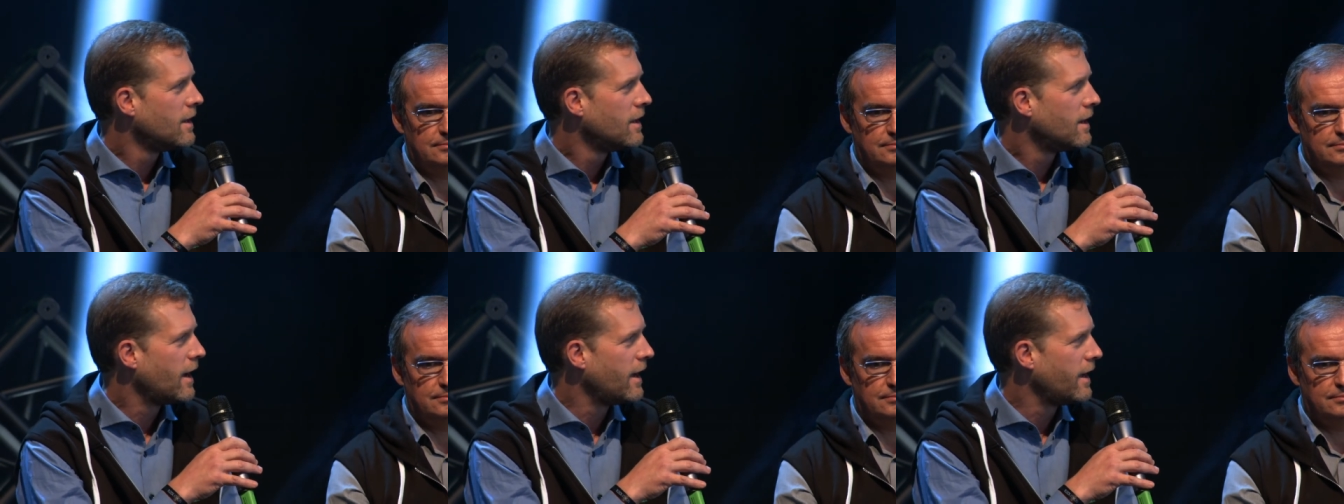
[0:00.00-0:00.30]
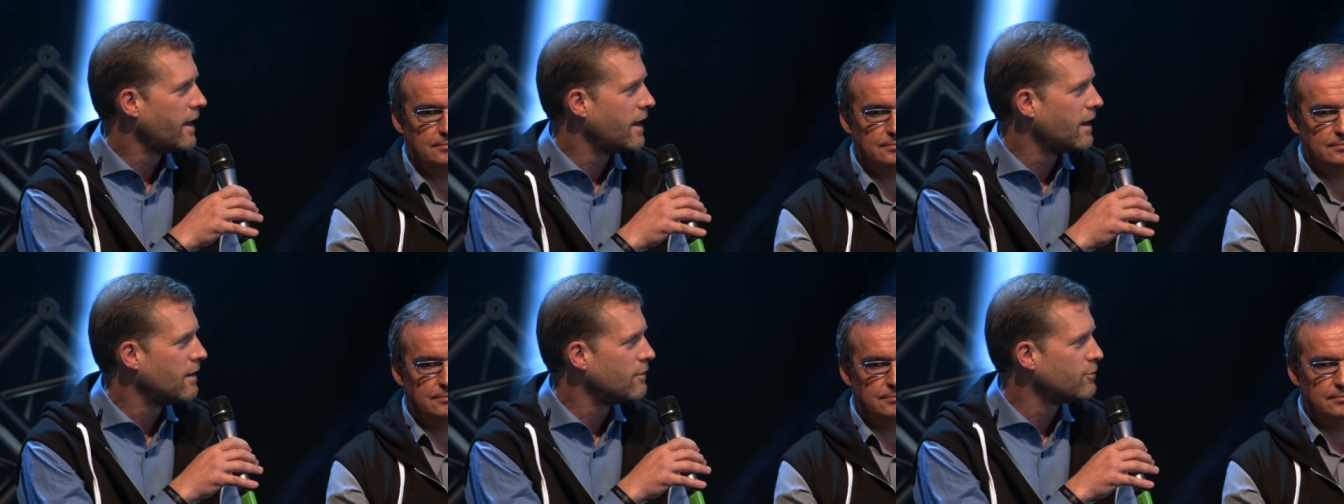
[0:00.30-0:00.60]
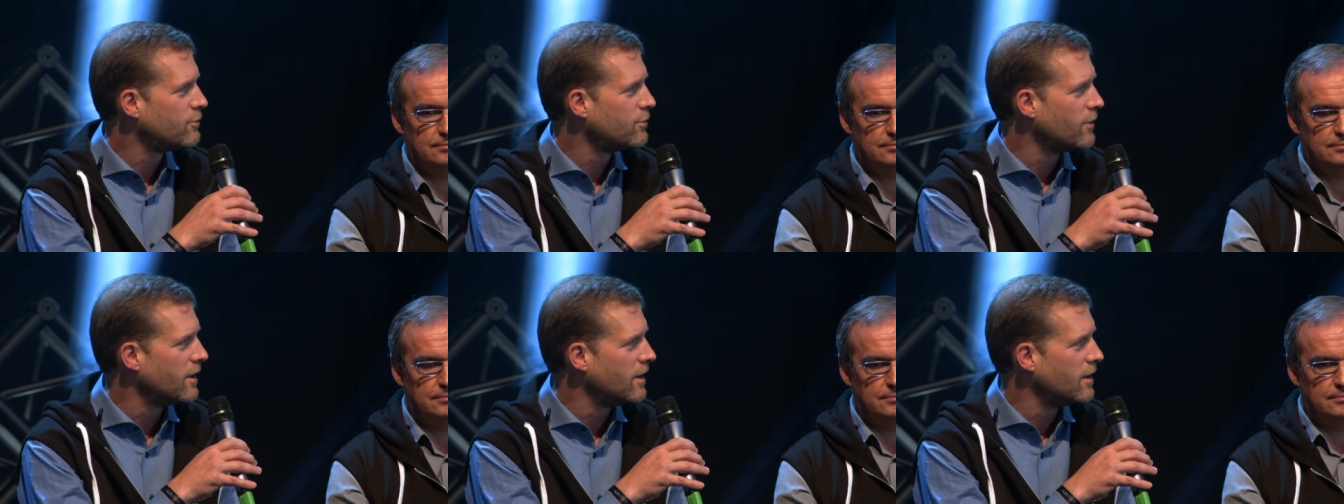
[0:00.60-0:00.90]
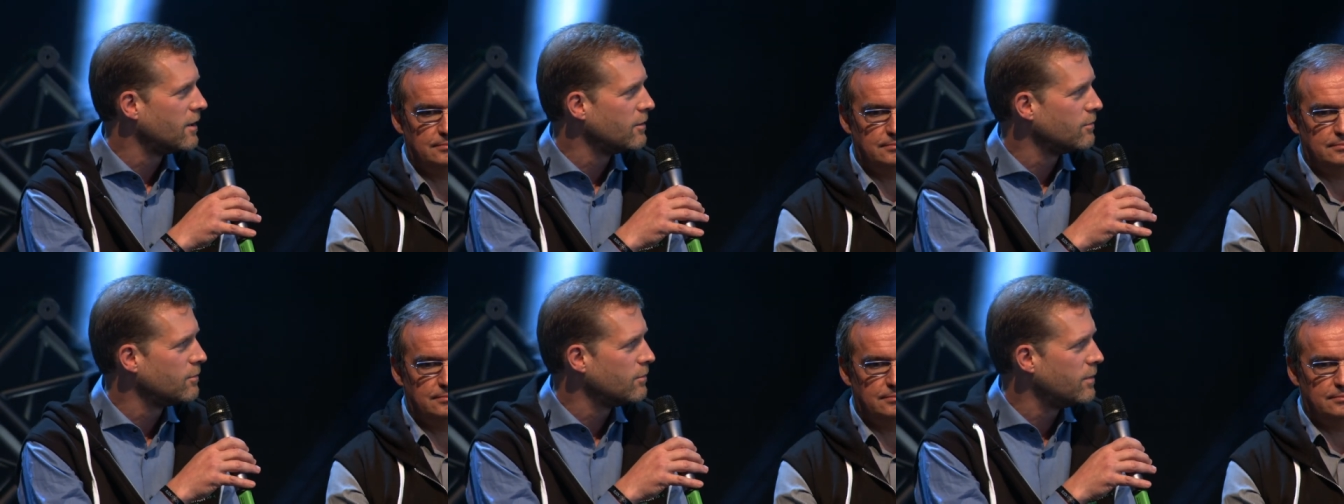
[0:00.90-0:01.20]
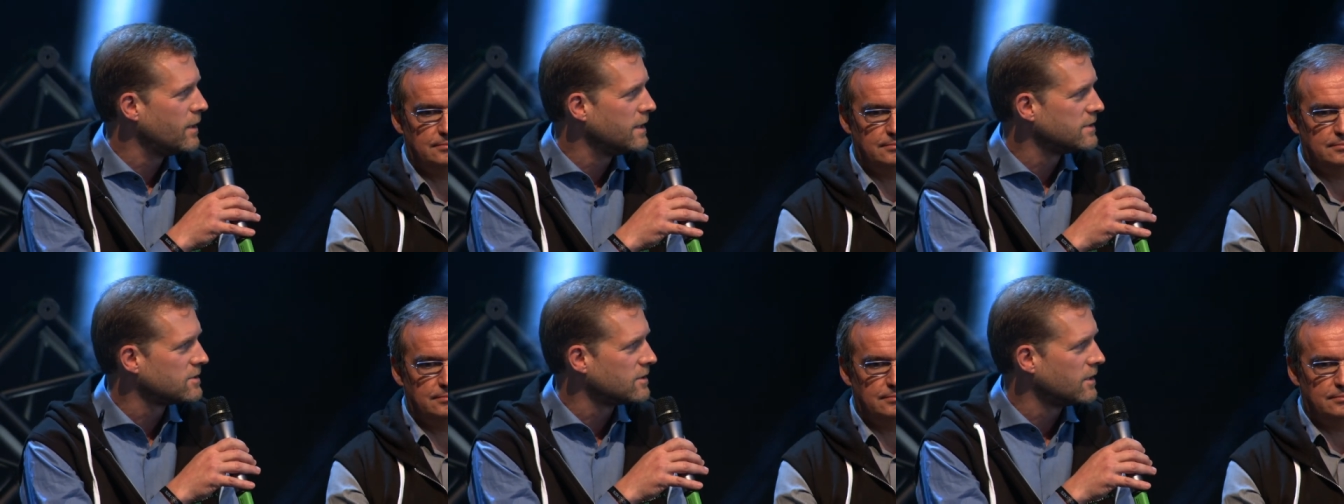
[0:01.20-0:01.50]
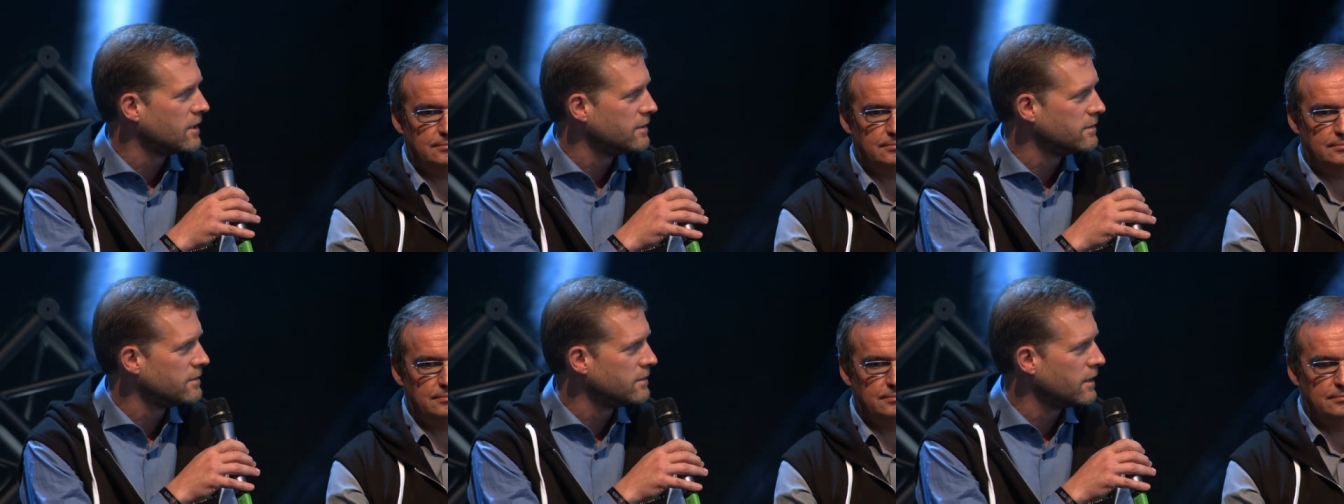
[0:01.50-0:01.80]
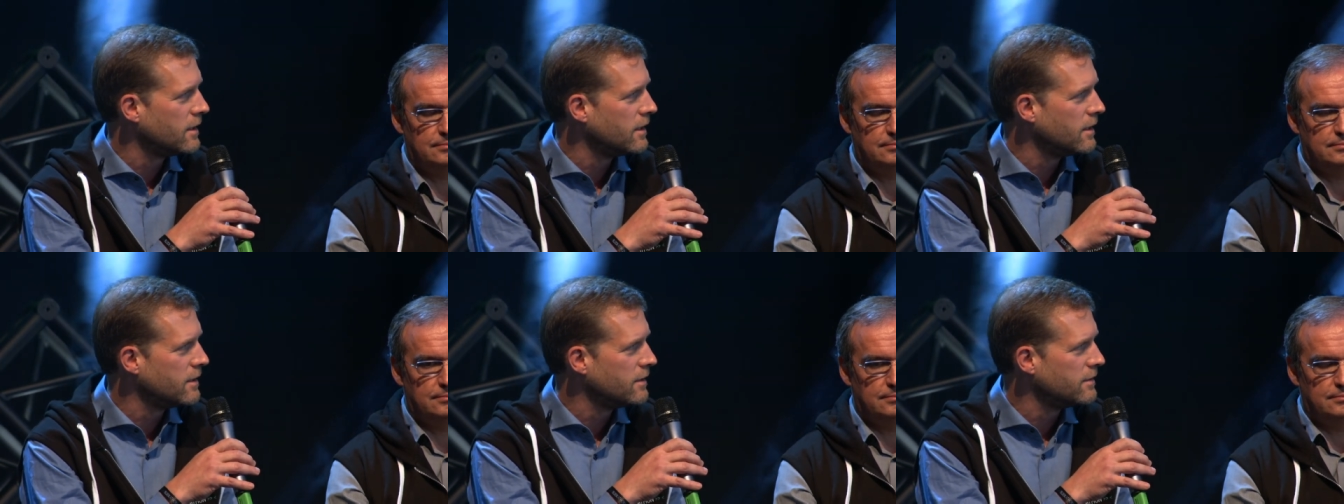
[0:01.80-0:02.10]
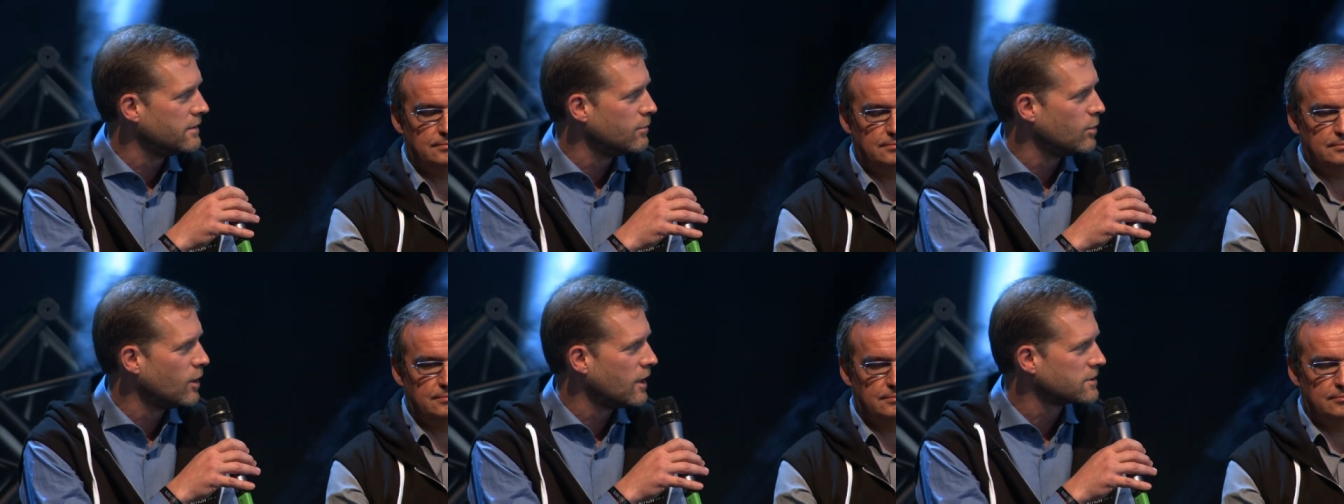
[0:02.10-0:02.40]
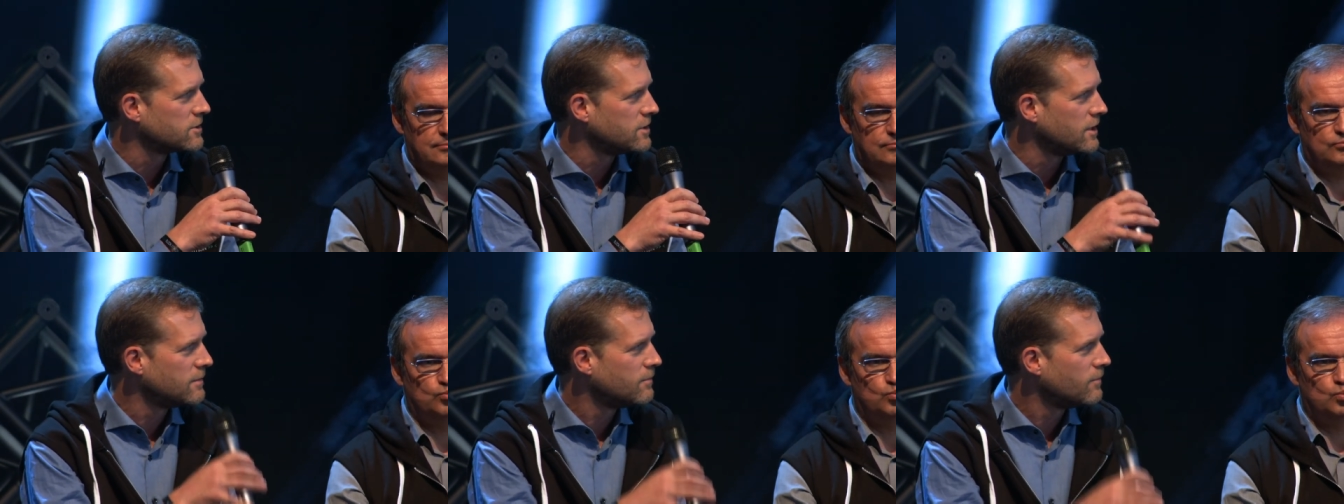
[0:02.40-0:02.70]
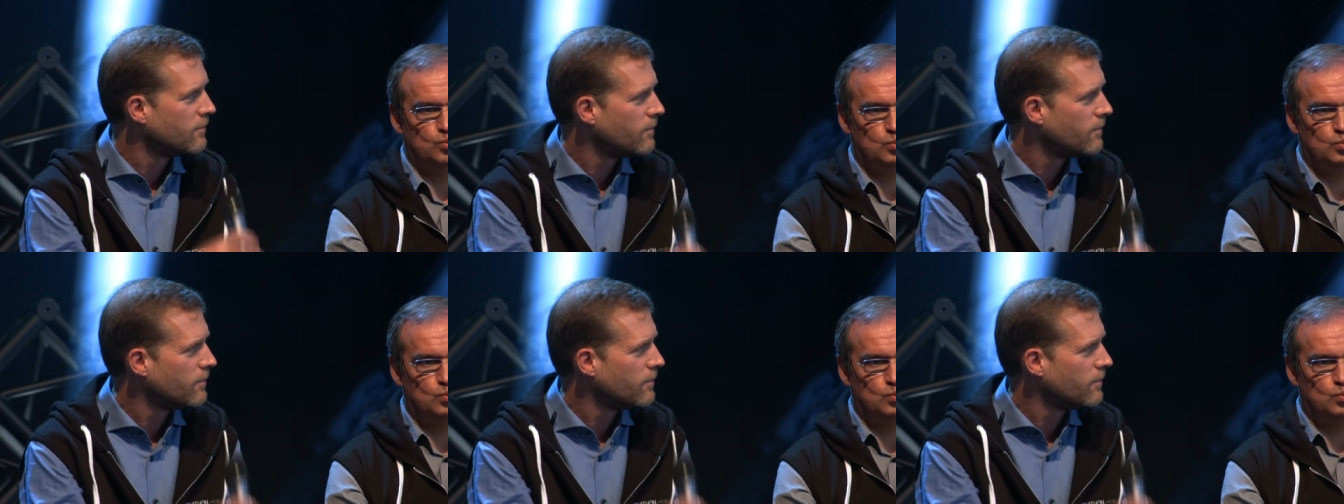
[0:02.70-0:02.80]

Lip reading: I have based on the blockchain.